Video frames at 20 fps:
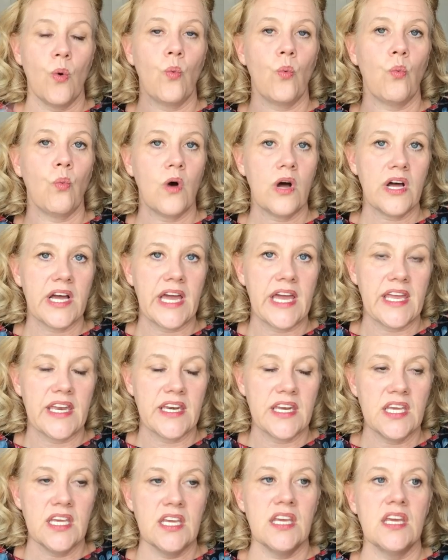
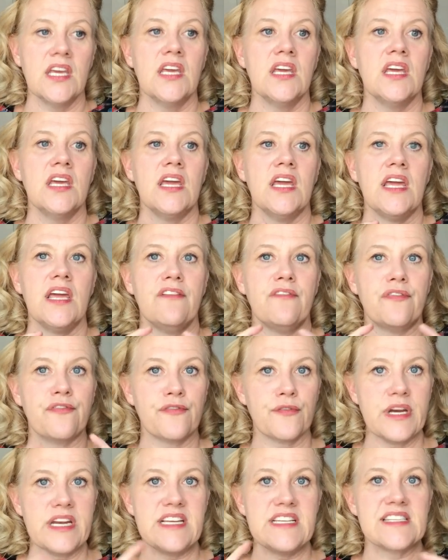One, it
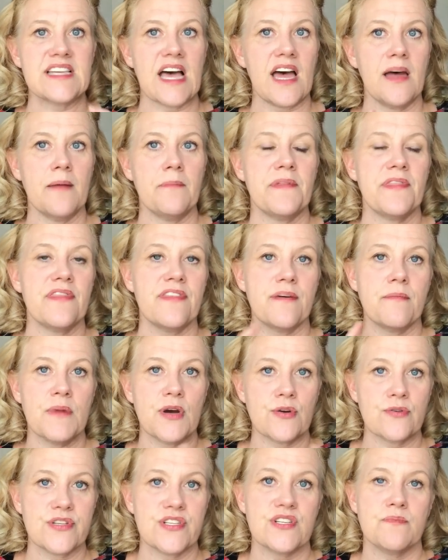frees up the
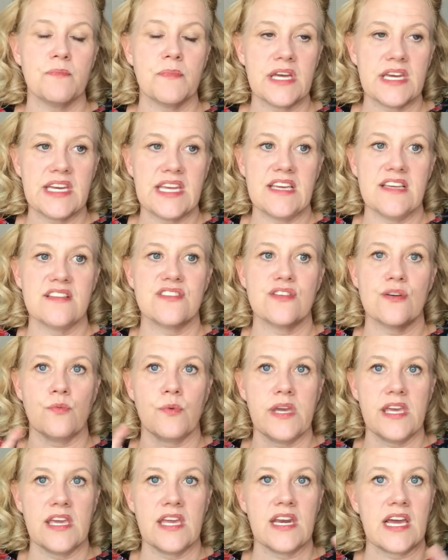most money so
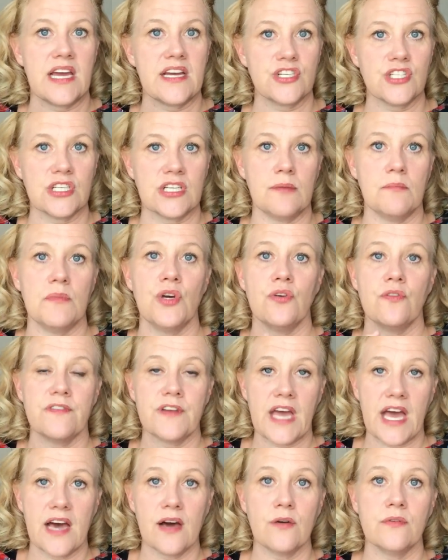we can actually move
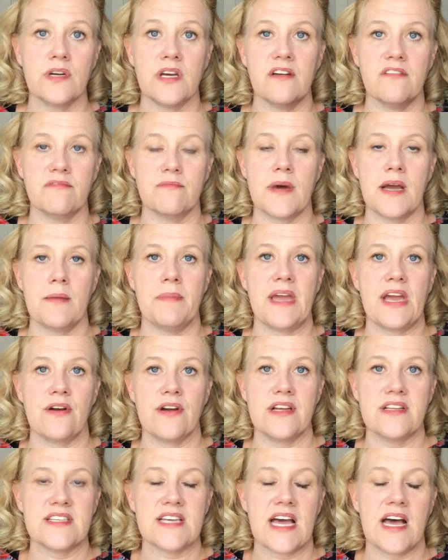out of my
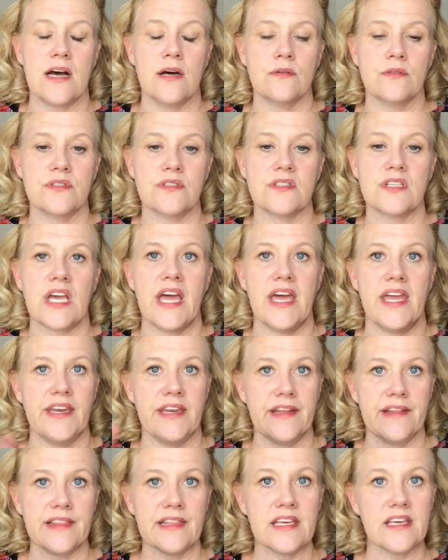parents' house
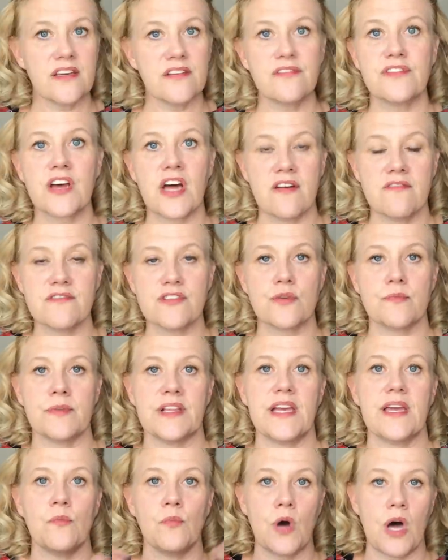and live
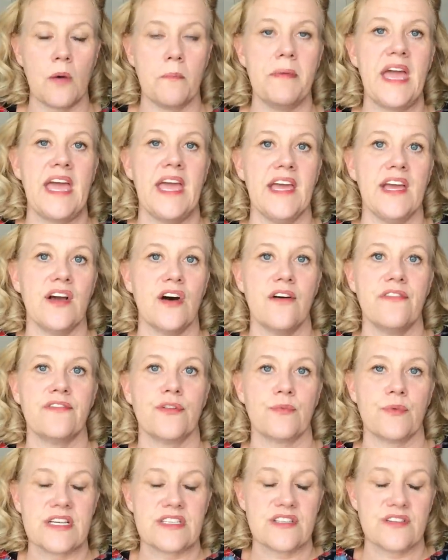comfortably while paying off
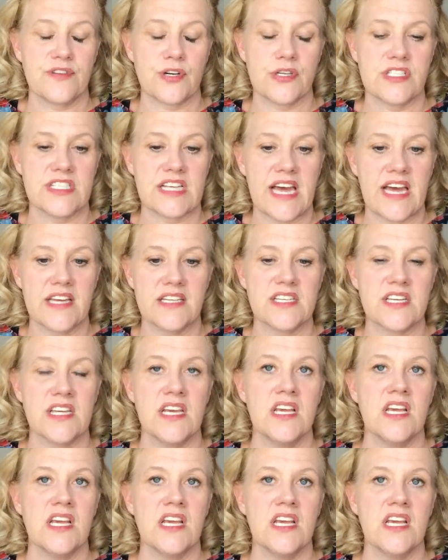the rest of our debt.